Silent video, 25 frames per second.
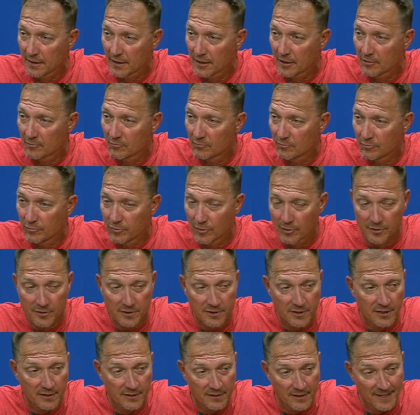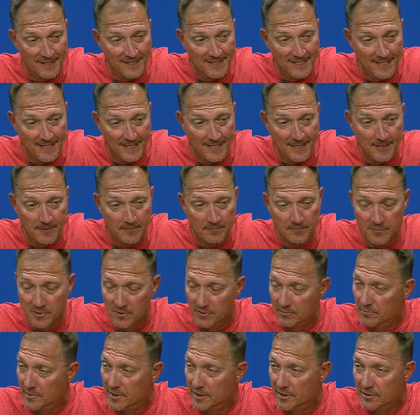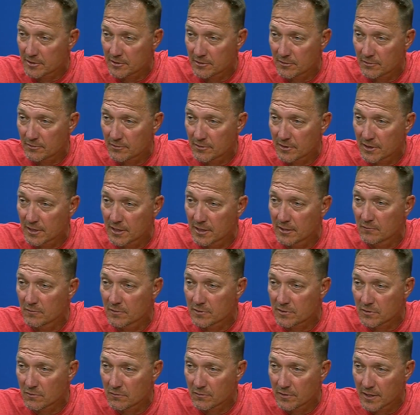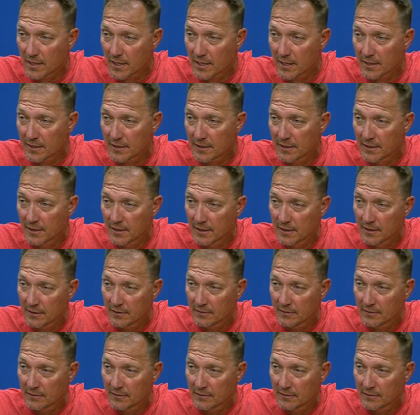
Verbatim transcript: uh, Bush at that time to make sure that he was okay,